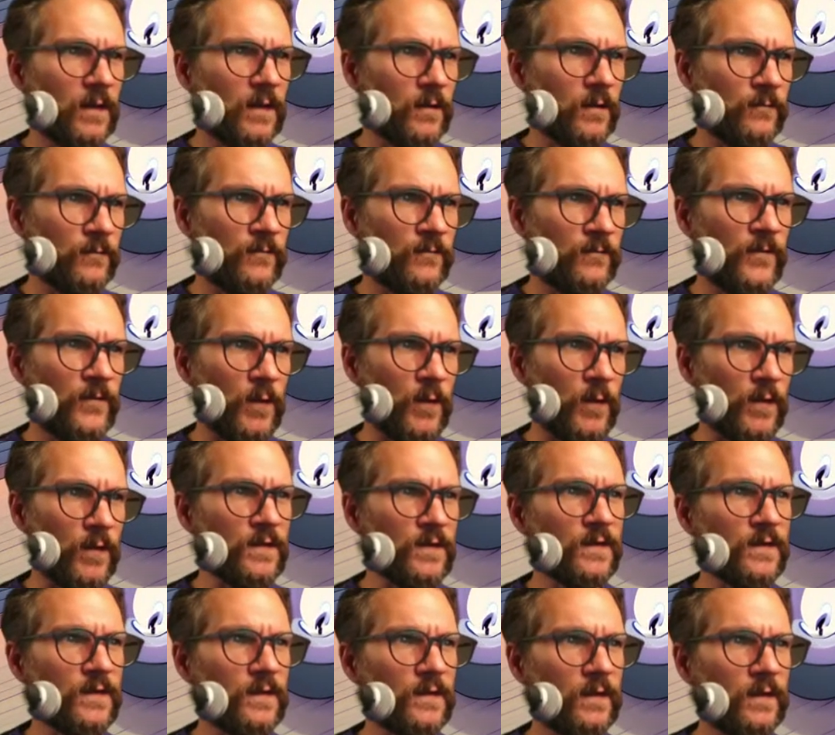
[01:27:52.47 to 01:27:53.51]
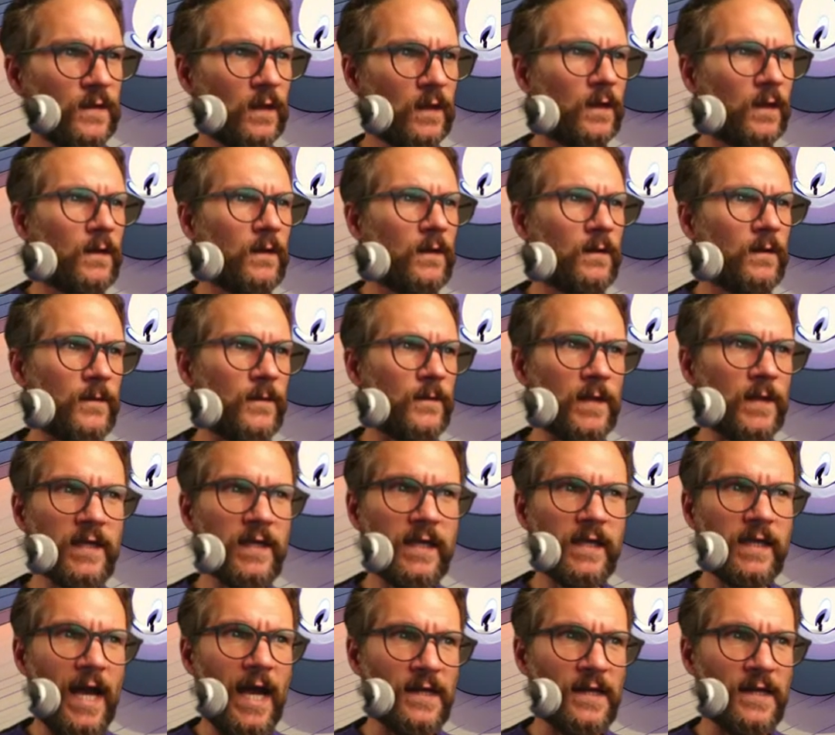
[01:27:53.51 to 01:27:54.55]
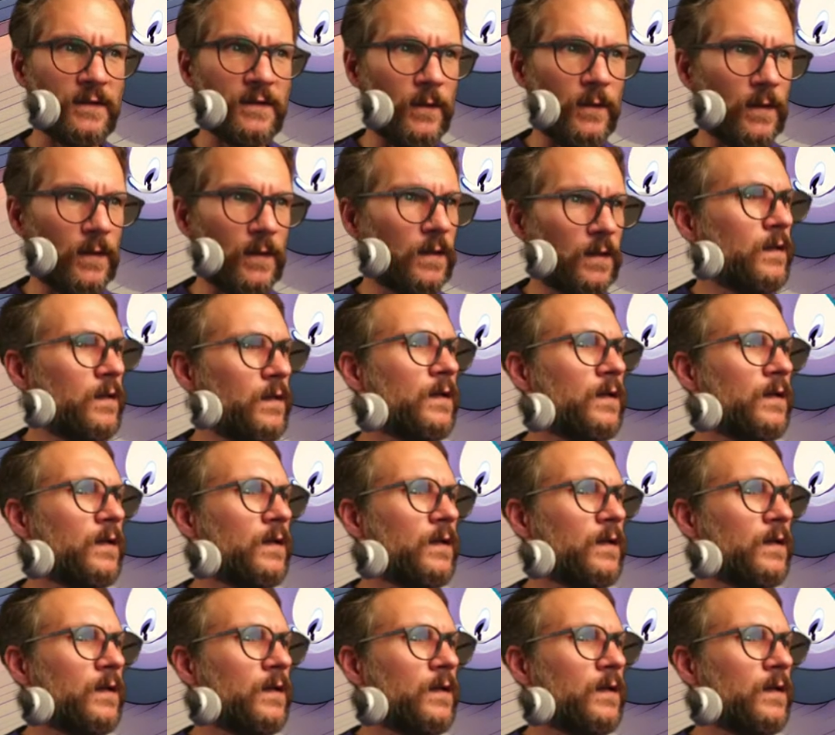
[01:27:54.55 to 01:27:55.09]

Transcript: First, the legato,